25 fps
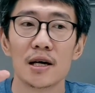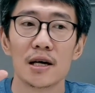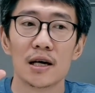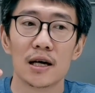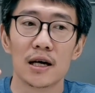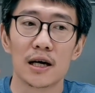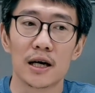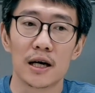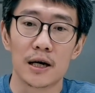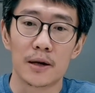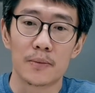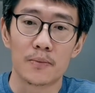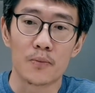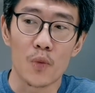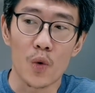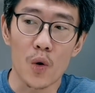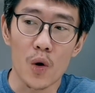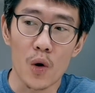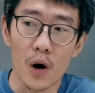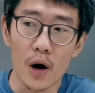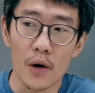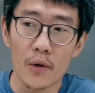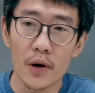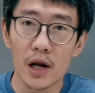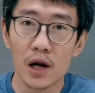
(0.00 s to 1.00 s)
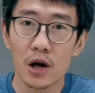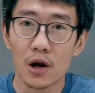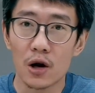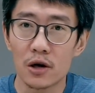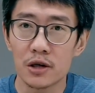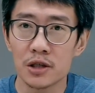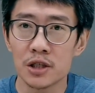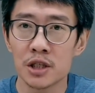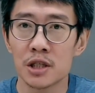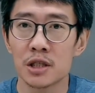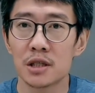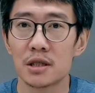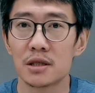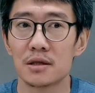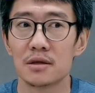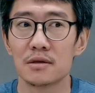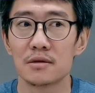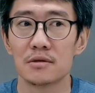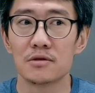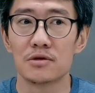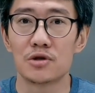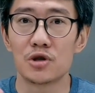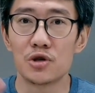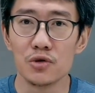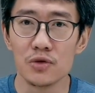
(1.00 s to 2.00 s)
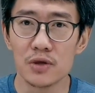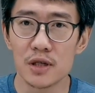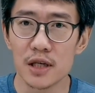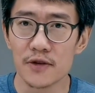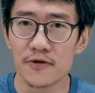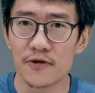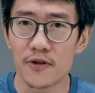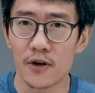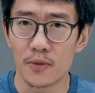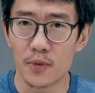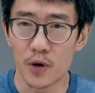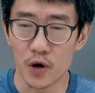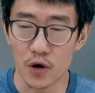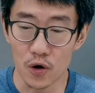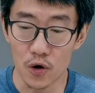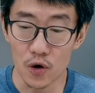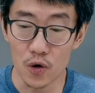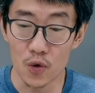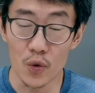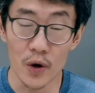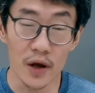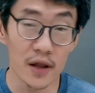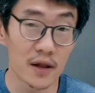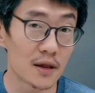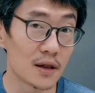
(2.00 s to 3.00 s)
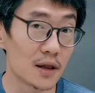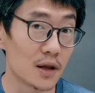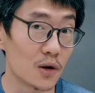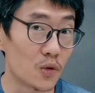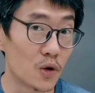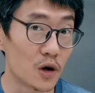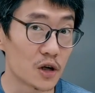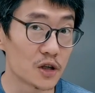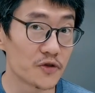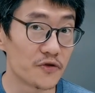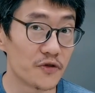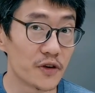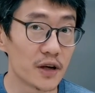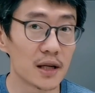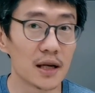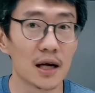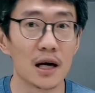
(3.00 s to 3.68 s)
Huawei launched TruSeen 4.0 with the Watch Fit